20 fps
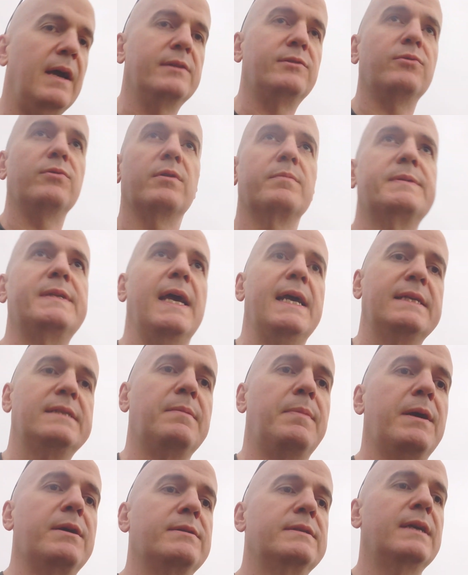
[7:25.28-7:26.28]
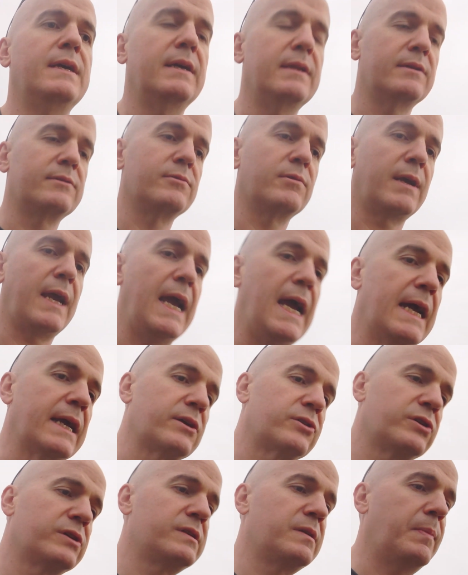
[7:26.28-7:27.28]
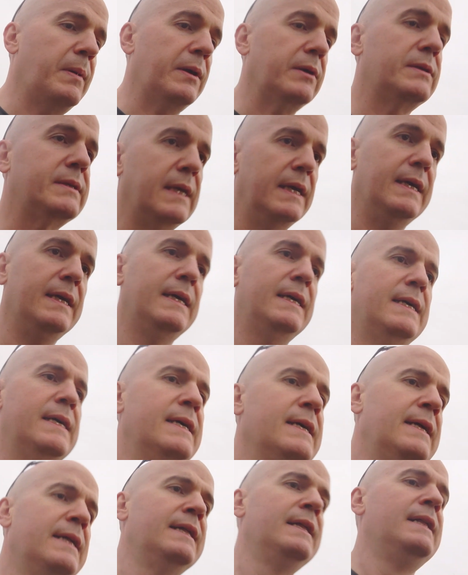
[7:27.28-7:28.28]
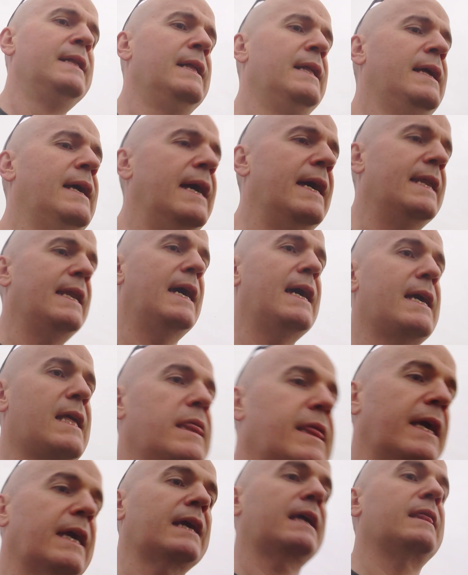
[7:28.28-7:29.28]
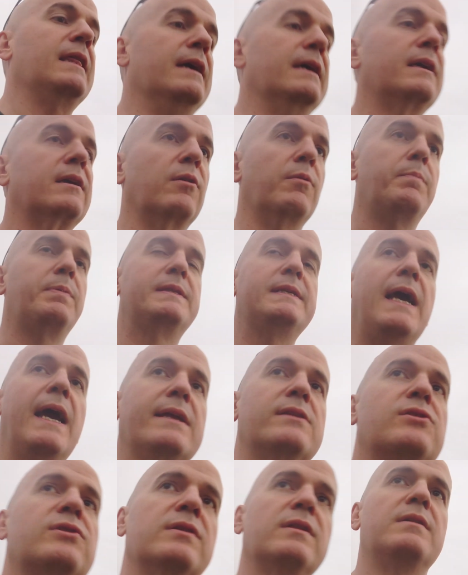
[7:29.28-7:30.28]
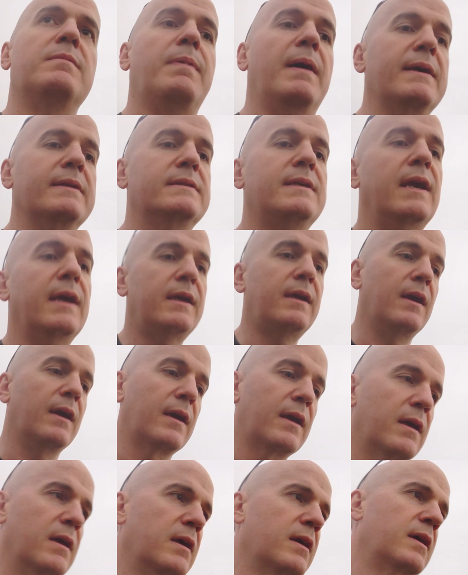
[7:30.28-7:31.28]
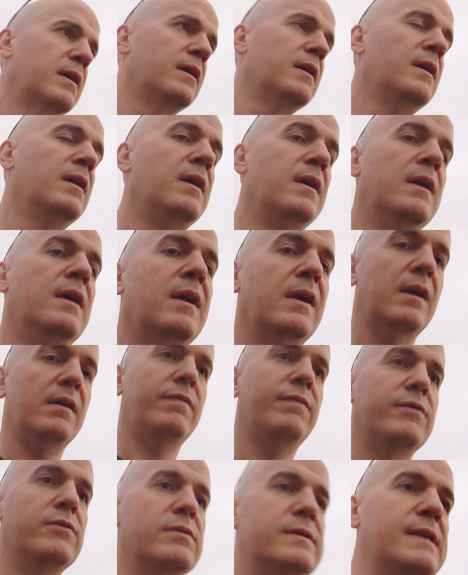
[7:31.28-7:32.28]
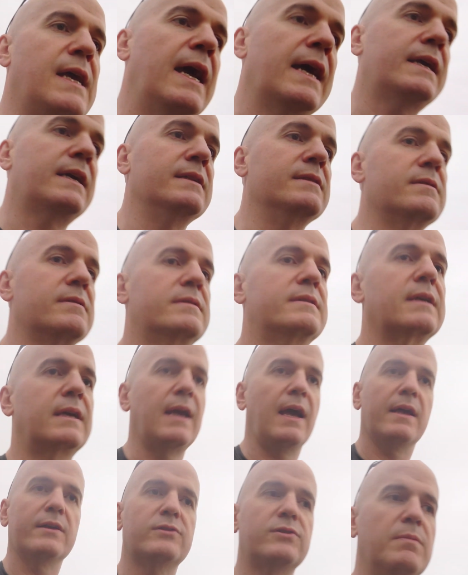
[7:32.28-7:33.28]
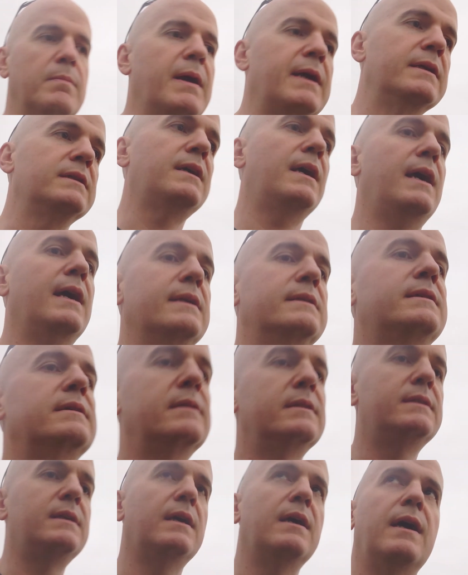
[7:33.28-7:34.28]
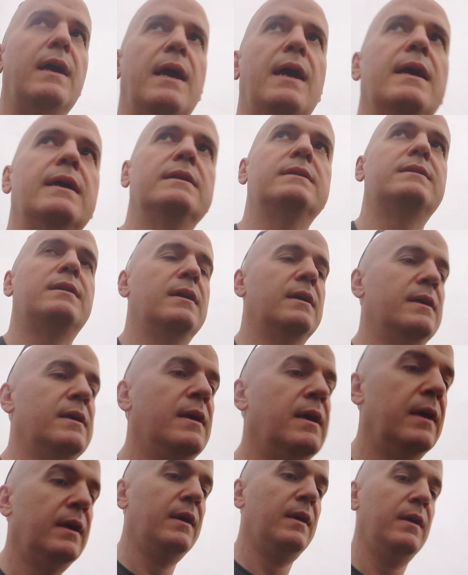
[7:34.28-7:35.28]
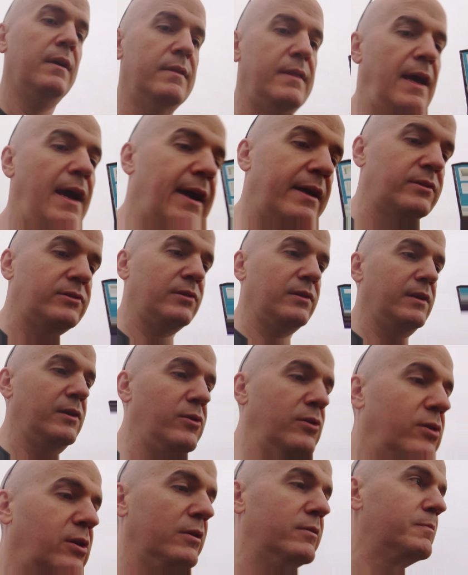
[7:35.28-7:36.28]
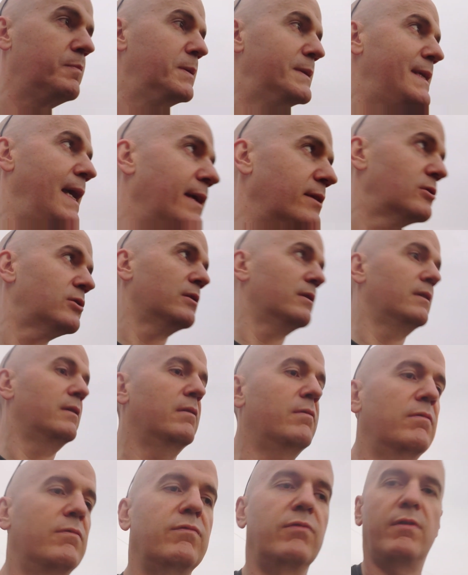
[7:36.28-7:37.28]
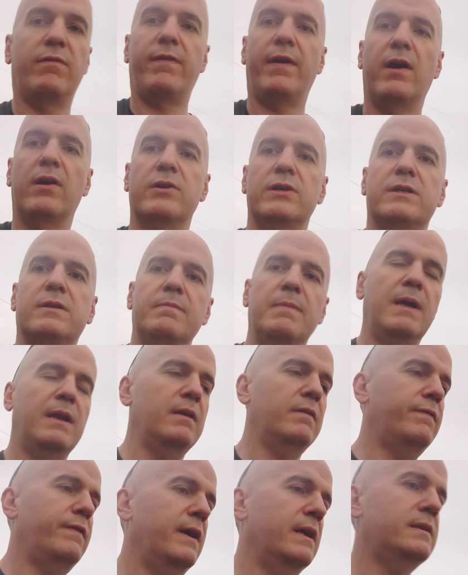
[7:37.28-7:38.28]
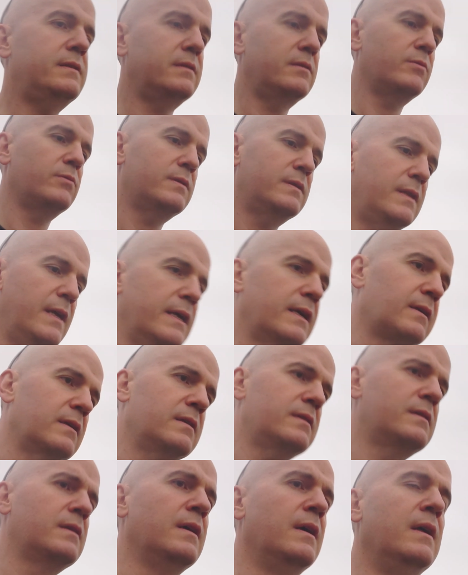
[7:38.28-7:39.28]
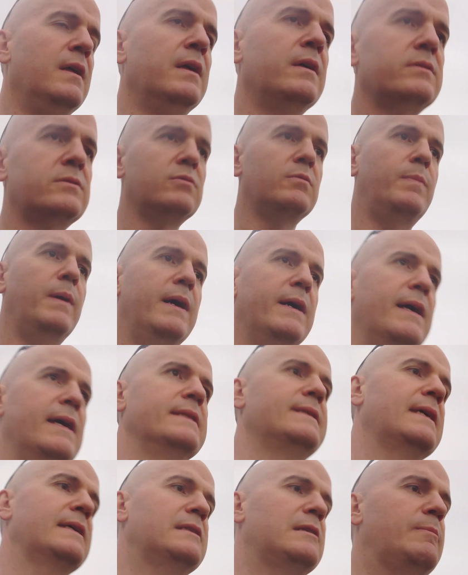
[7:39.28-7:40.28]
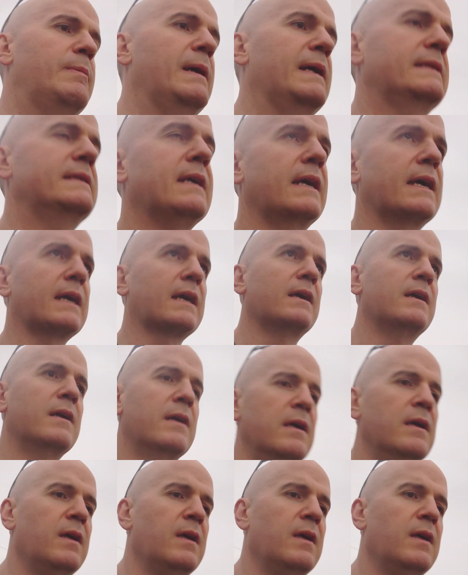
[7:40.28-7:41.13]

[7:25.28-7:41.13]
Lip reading: obsess about it, and I don't get anxious about it. And I think that, you know, potentially by taking a few seconds to cast your mind ahead to the day ahead, that actually you could potentially reverse manifest those things. So by anticipating